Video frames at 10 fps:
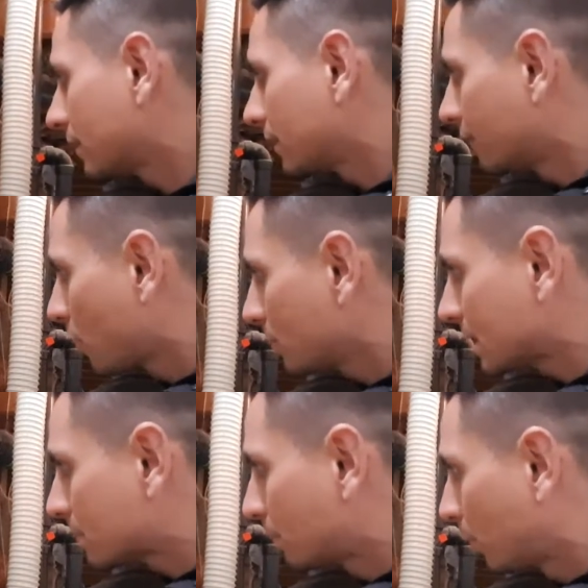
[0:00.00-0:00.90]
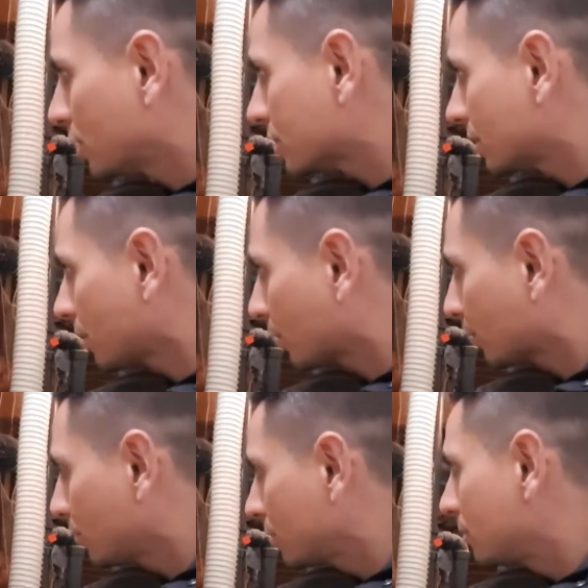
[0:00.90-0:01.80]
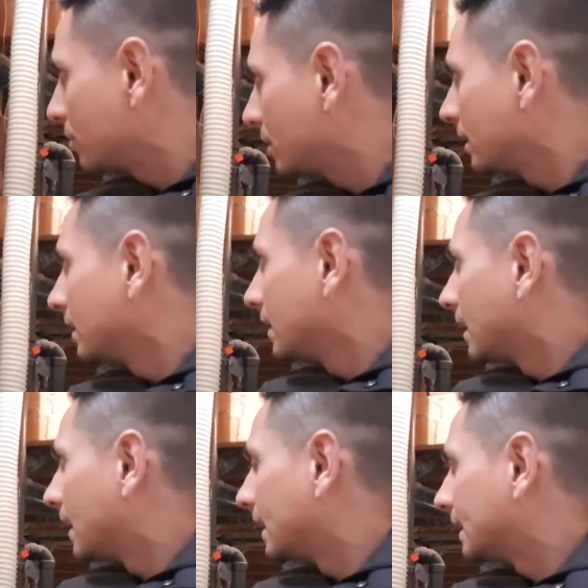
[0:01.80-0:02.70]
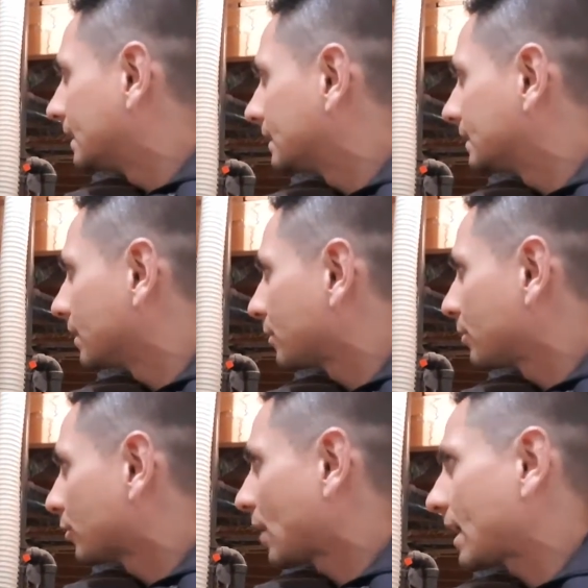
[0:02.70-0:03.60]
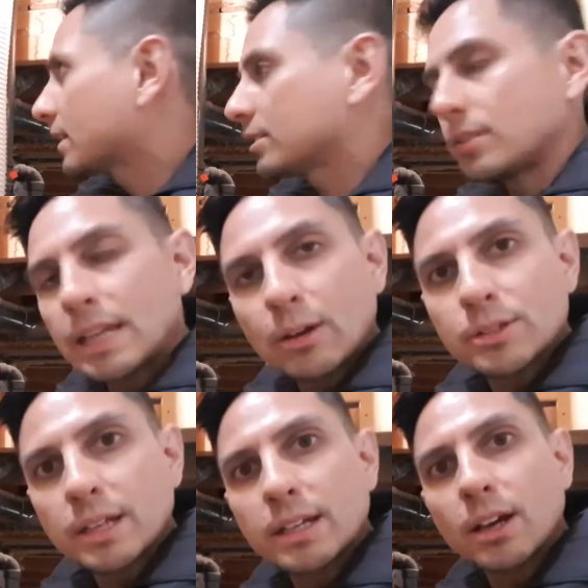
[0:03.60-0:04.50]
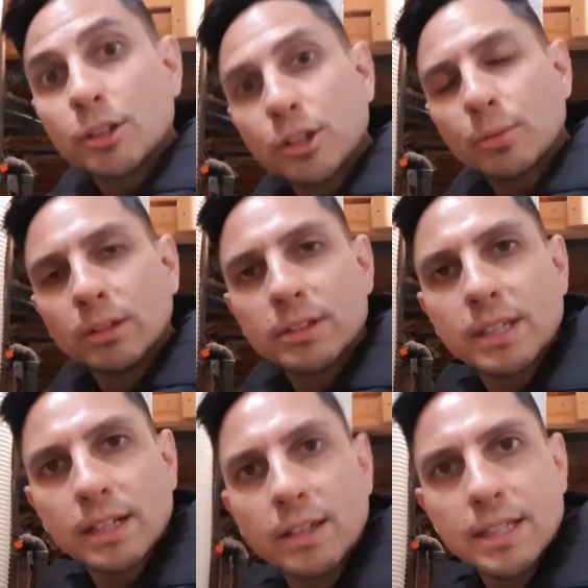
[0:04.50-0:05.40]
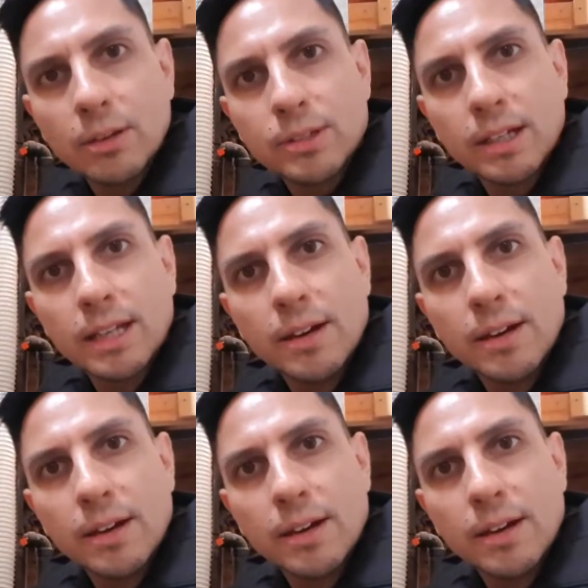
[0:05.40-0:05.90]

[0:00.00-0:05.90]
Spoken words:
the foam gets pushed through the crack to the outside. I'll show you what it looks like on the outside now.